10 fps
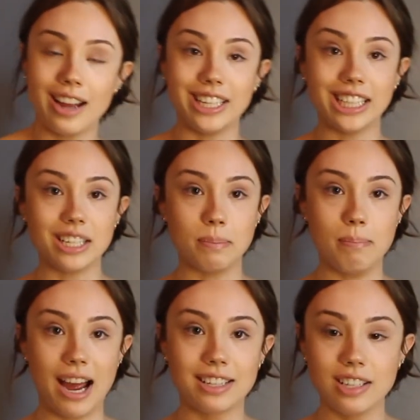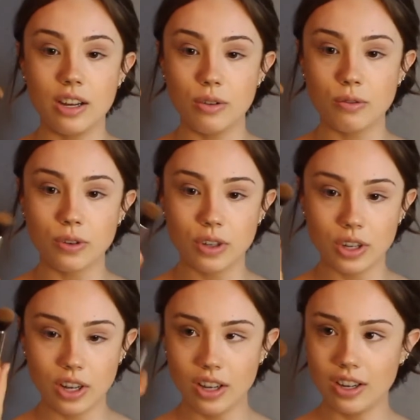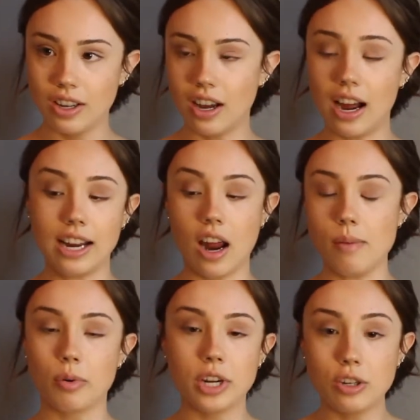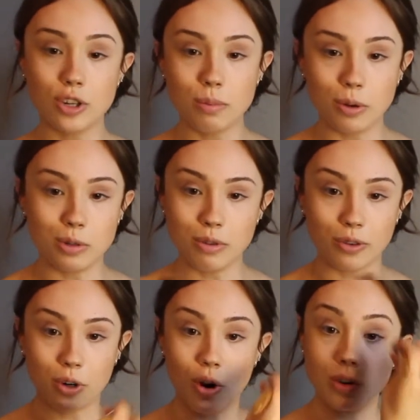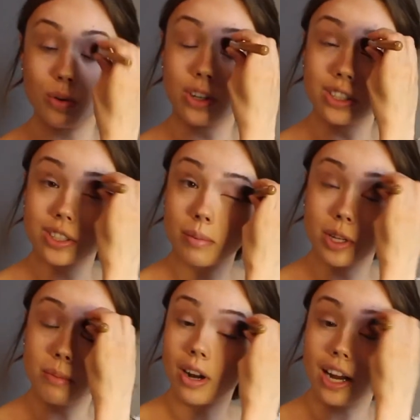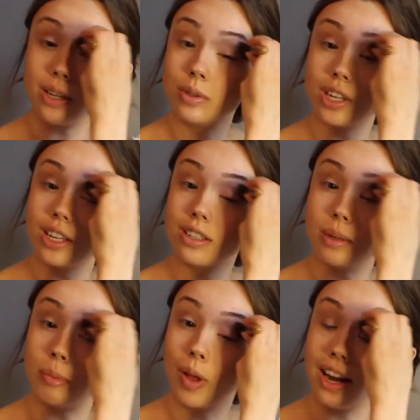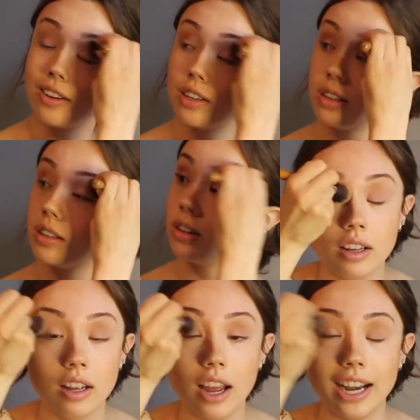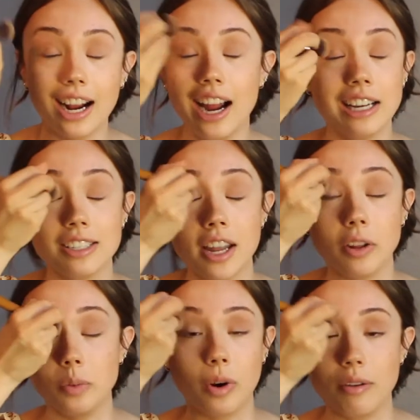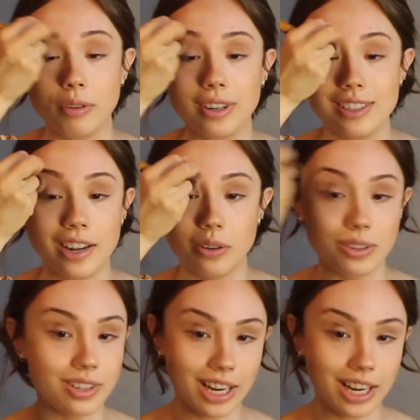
I take this massive, I'm pretty sure it's supposed to be for contouring or something, but I use it to blend. And it kind of settles wherever it settles.